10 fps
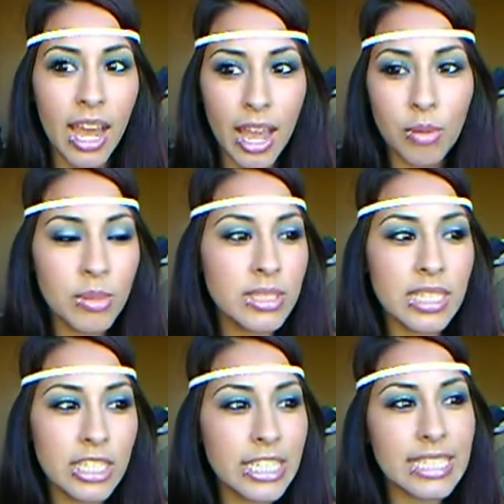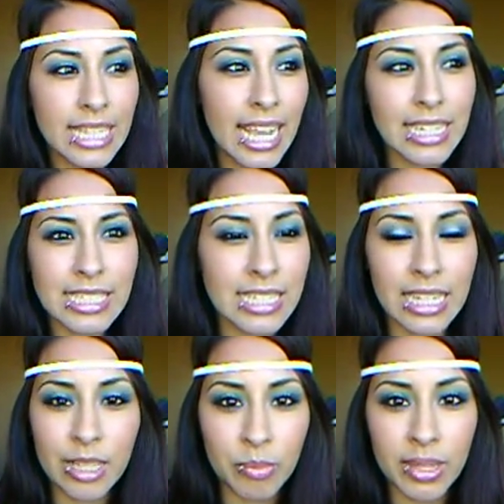I almost think she has, like, ADD
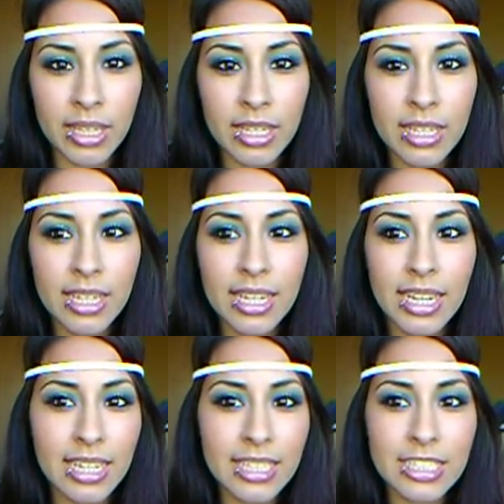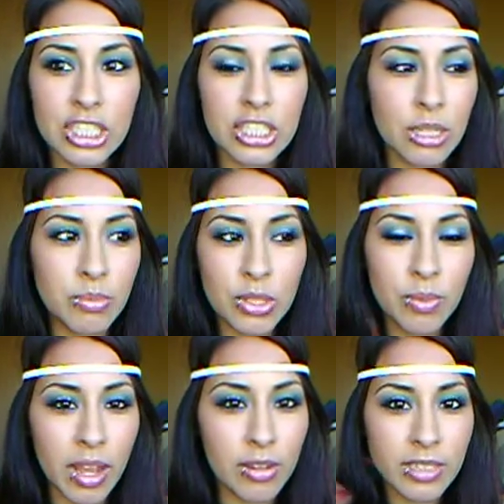like me. Kind of like she jumps
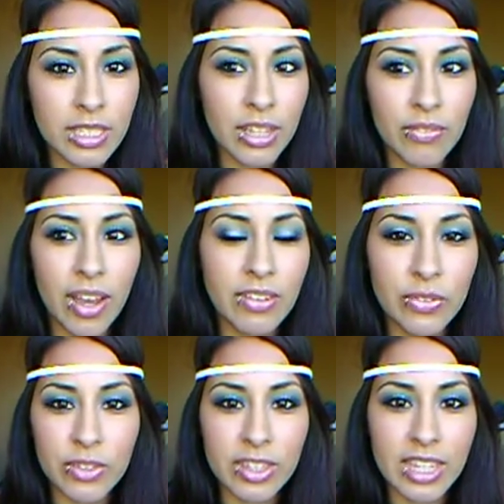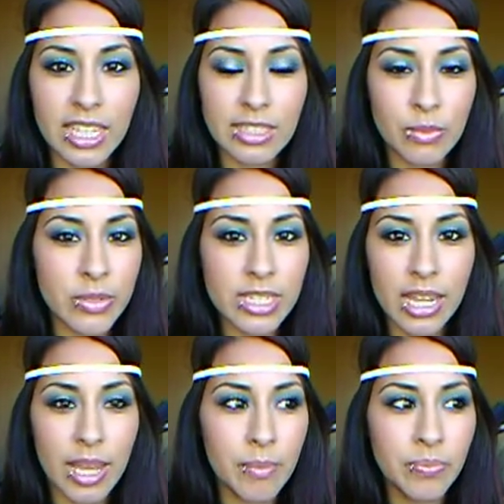around to, like, five different things at one
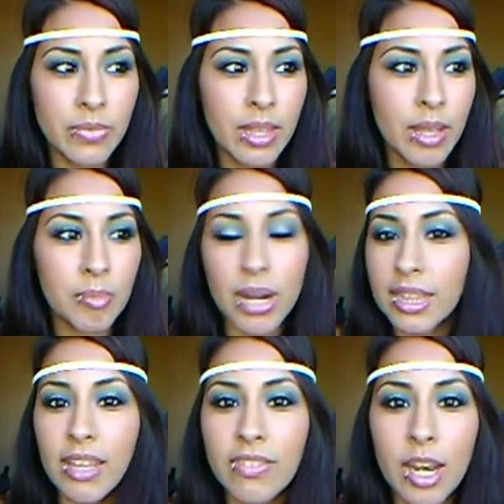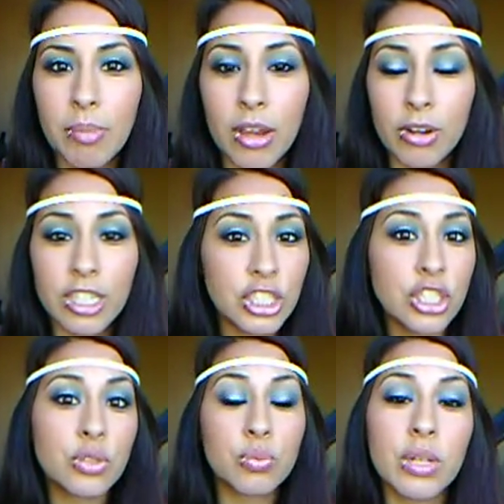time. But I love that about her, and
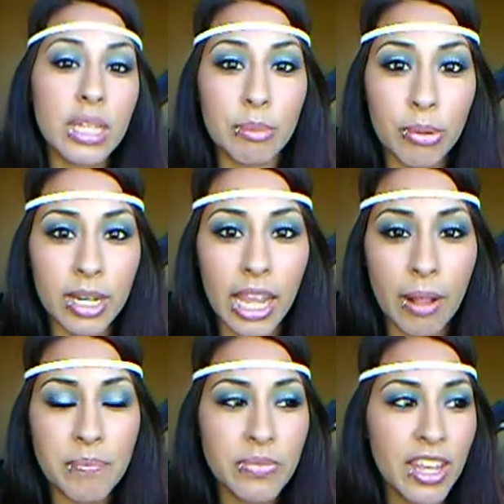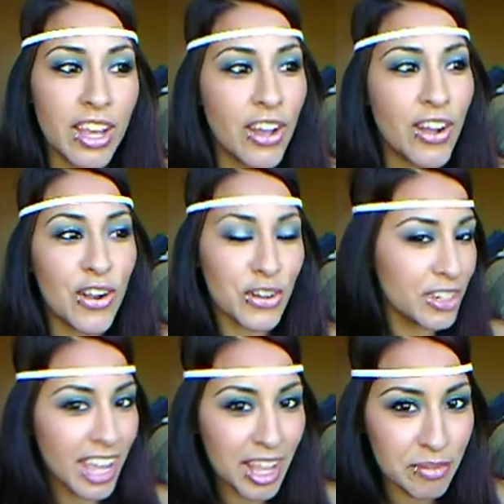she's really pretty. Her
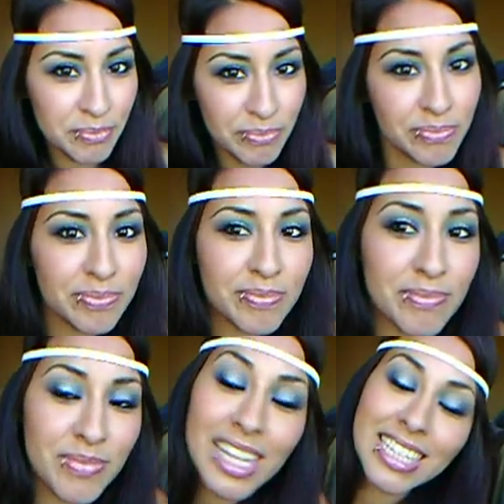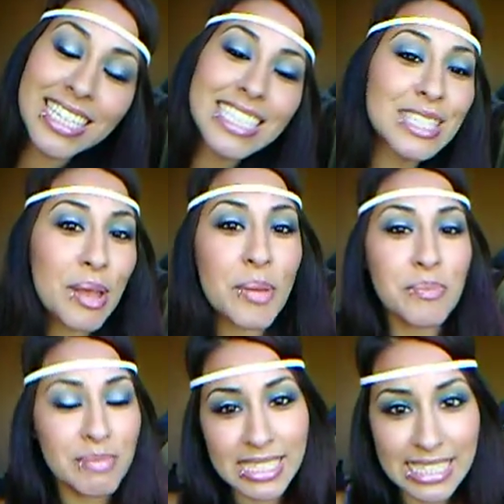name is
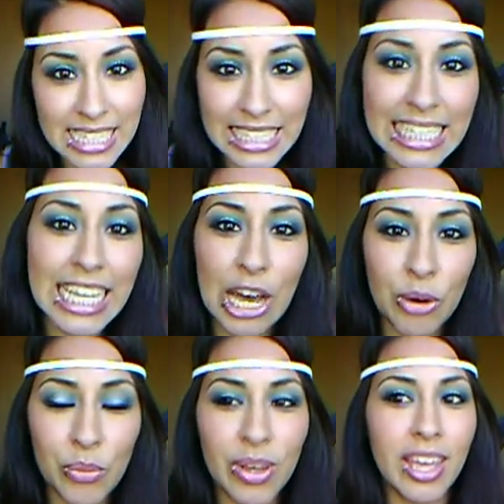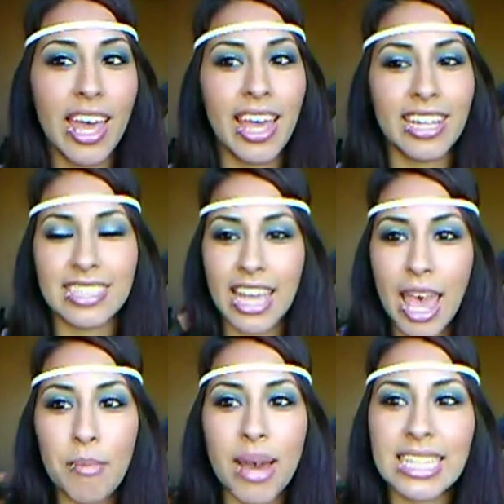mizzzzcleo. It's like
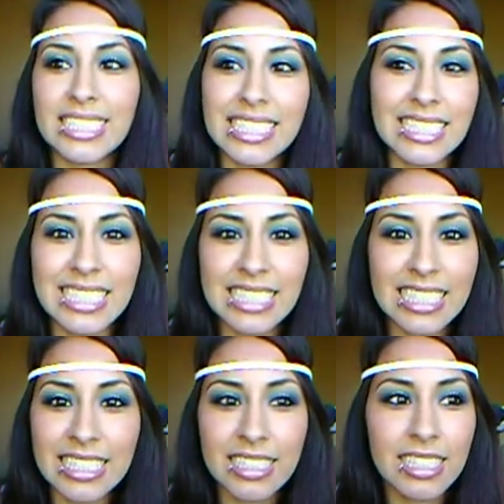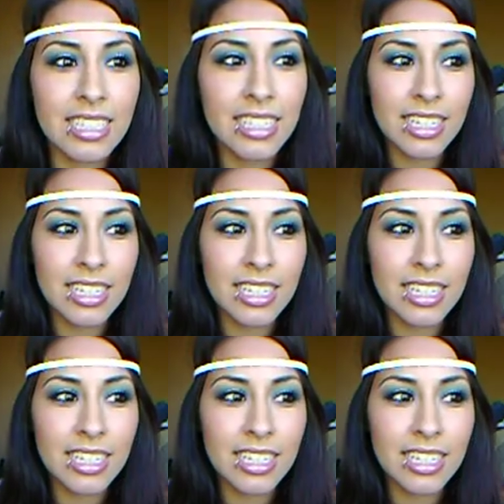M-I-Z-Z-Z.